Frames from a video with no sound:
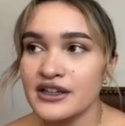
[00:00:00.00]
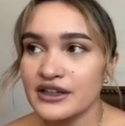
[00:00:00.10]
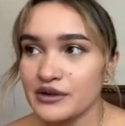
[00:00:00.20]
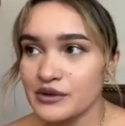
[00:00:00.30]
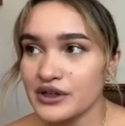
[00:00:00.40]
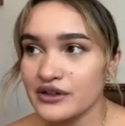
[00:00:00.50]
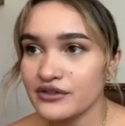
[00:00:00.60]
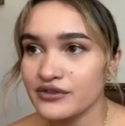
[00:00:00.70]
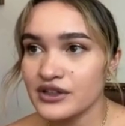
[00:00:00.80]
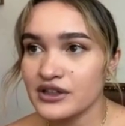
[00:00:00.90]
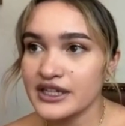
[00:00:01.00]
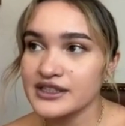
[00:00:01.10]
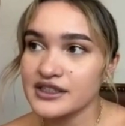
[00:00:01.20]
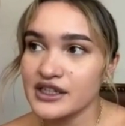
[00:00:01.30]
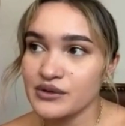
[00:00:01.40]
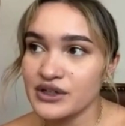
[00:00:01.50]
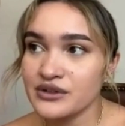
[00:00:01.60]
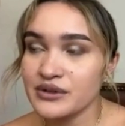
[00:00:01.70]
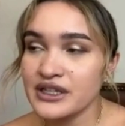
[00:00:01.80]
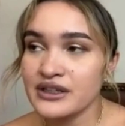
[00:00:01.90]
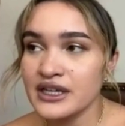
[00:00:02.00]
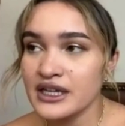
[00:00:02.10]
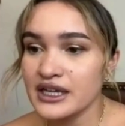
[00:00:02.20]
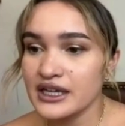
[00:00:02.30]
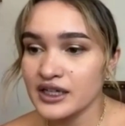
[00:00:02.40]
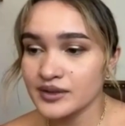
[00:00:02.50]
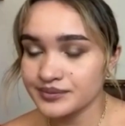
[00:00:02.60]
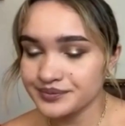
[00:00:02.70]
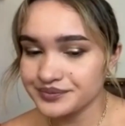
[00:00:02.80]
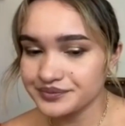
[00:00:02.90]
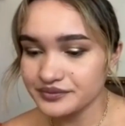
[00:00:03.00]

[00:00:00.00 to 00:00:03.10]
they were one of the clients that I worked with. Um,